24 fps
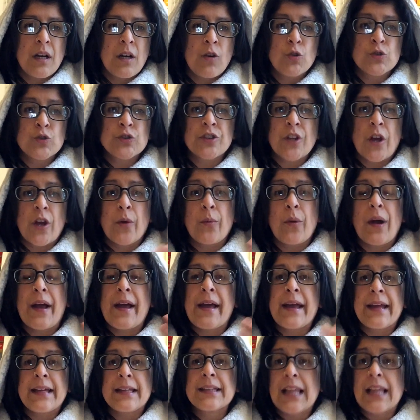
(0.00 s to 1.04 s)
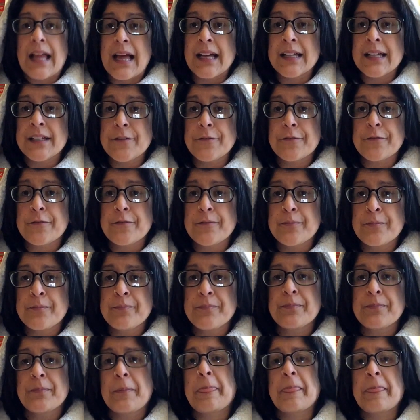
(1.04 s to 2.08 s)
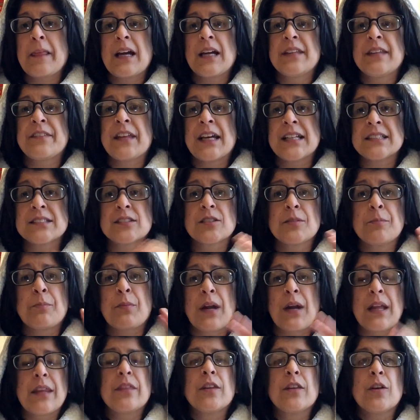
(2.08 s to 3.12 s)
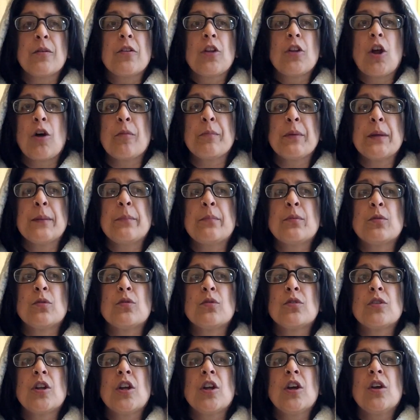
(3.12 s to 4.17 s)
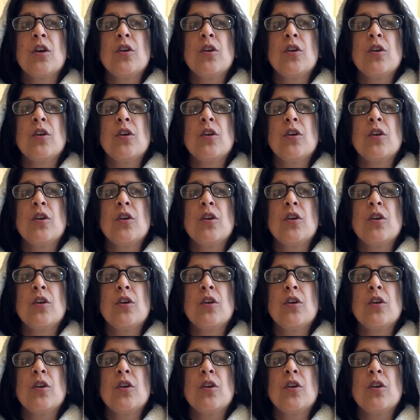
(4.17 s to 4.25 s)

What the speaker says: Also, A-Life. That's a brand that a lot of people